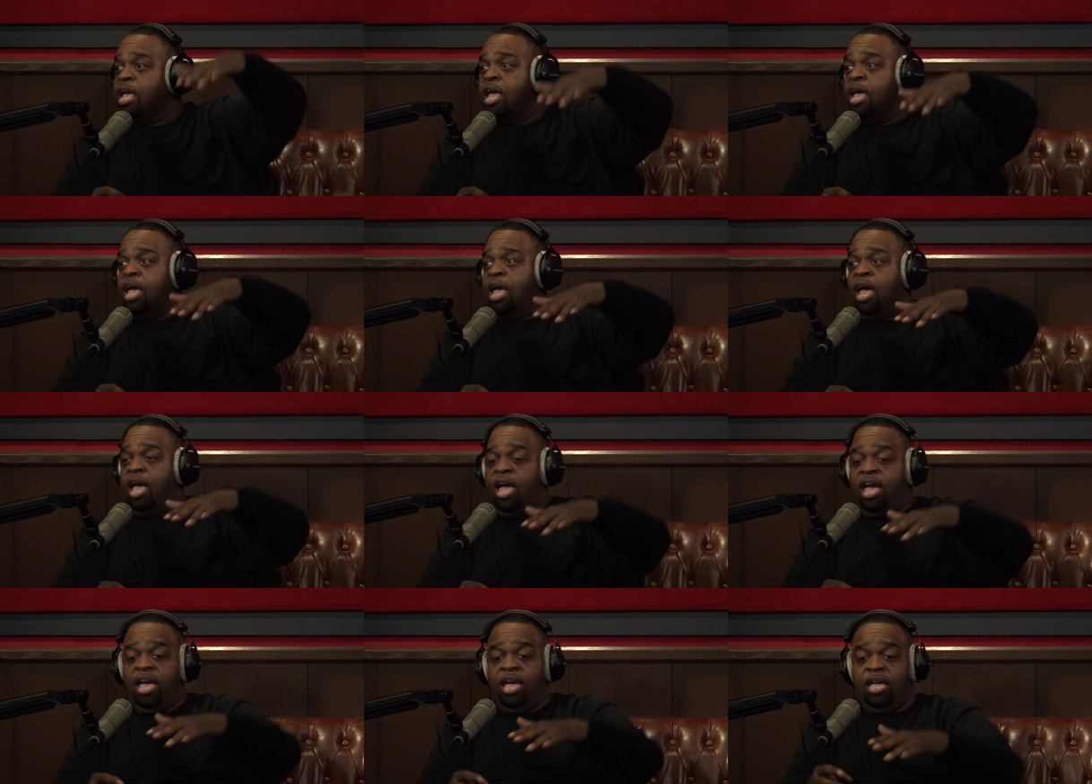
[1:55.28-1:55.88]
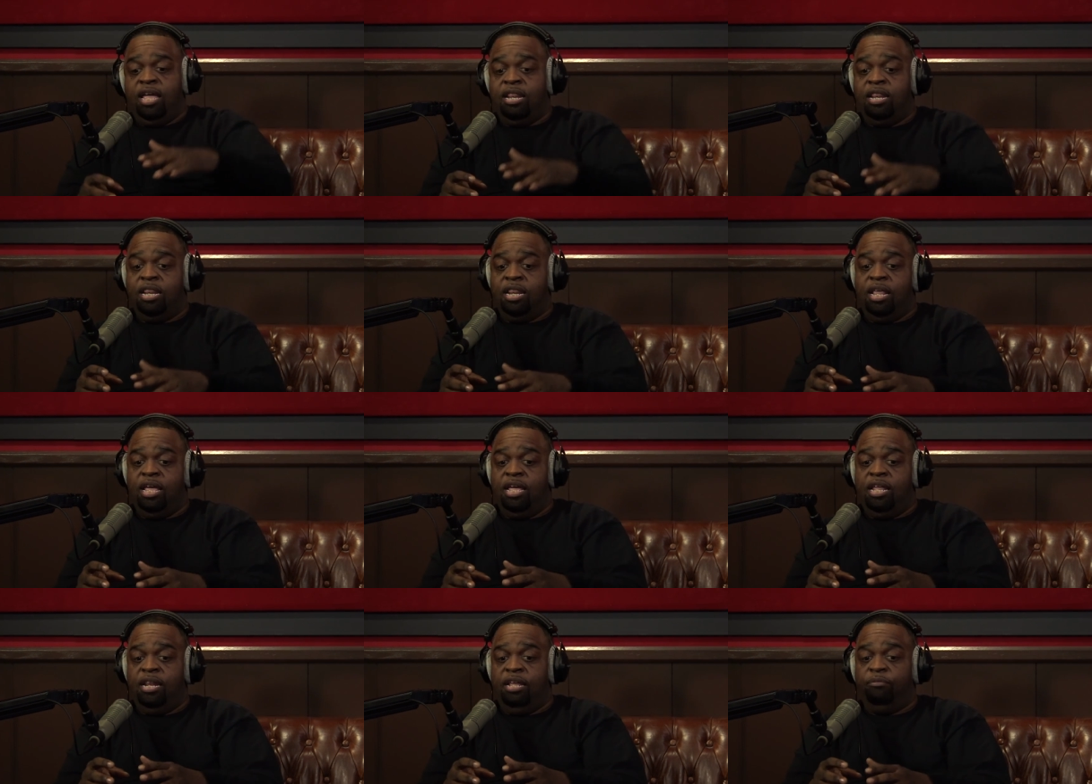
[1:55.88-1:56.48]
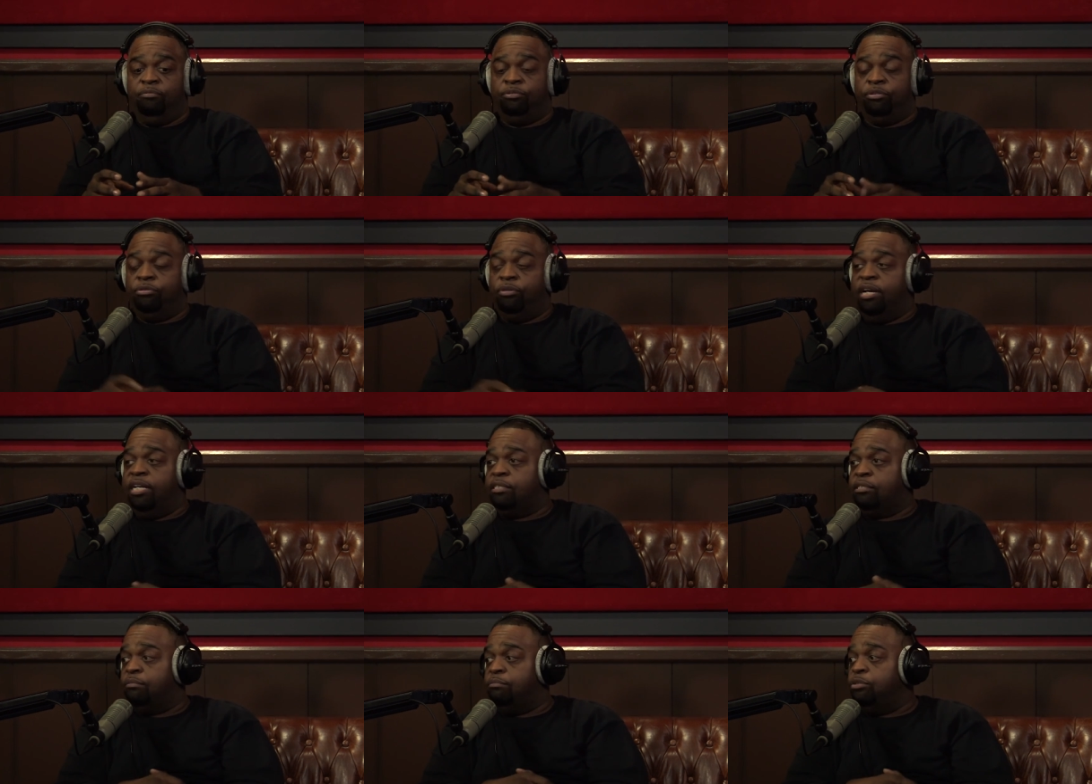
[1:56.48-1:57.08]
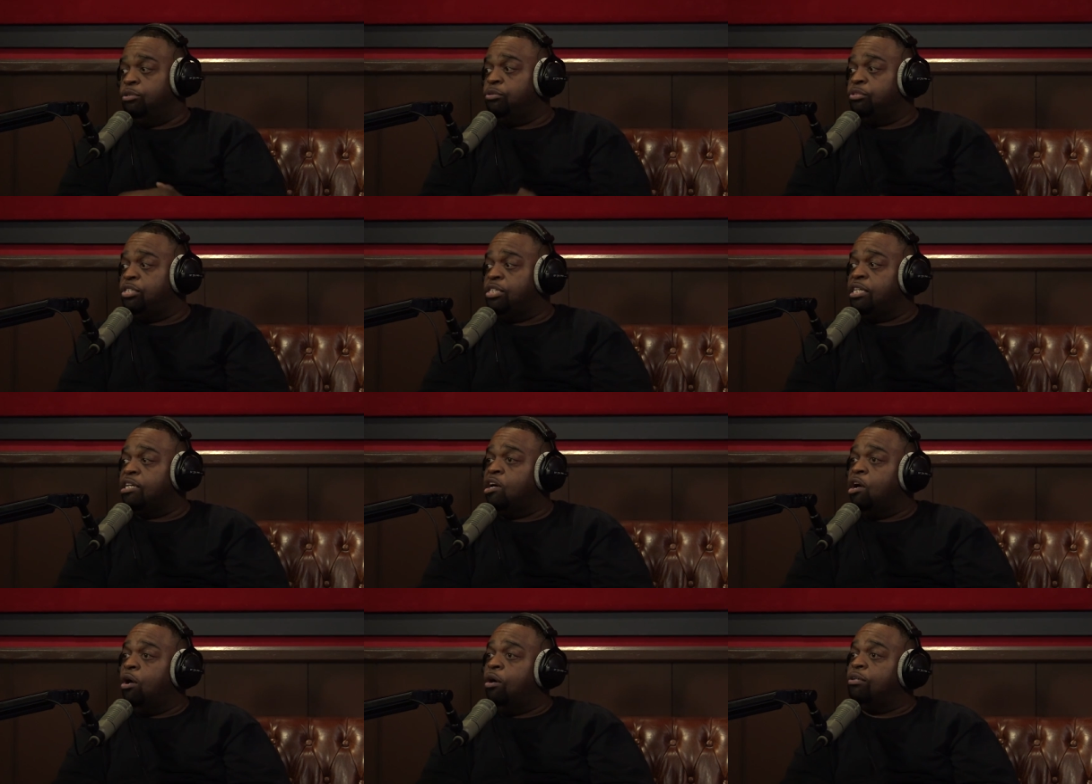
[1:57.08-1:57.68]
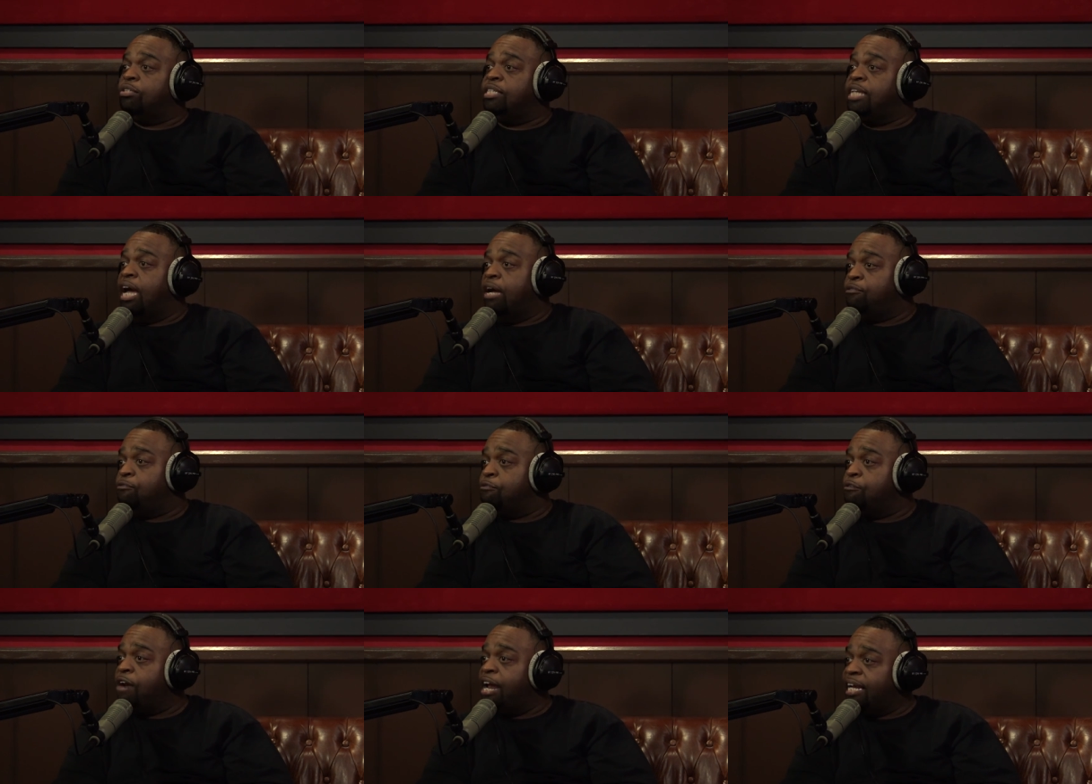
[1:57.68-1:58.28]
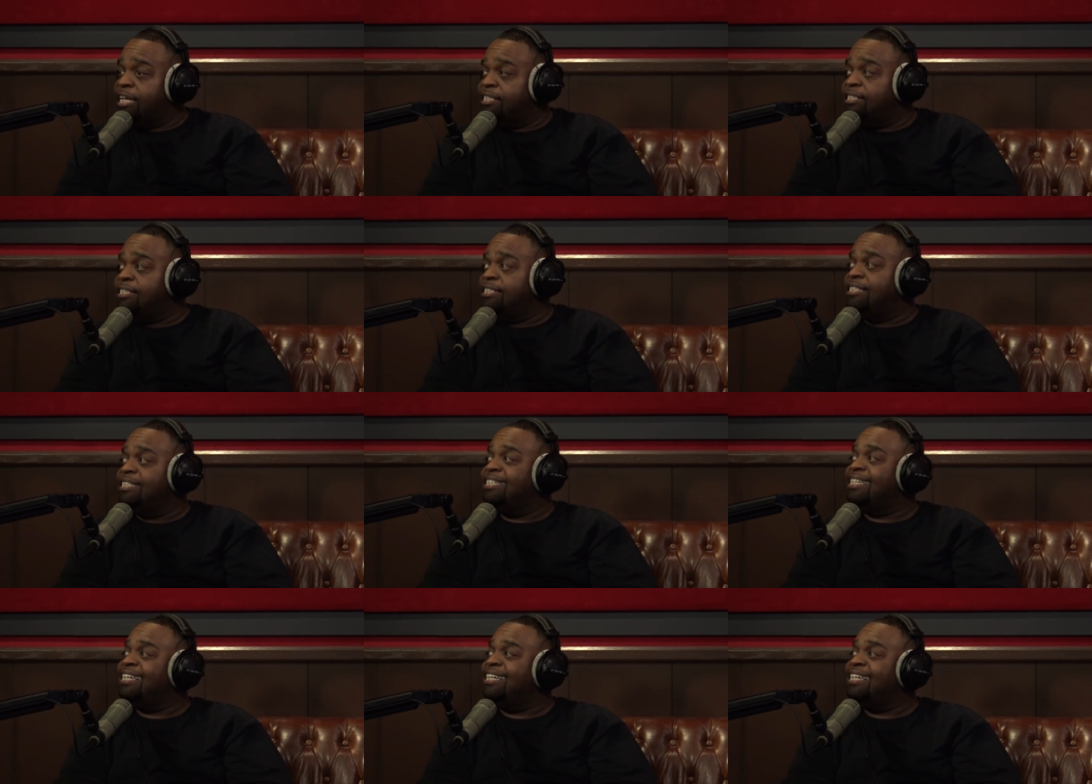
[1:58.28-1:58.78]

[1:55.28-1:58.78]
Yeah. And and they were trying some new shit called direct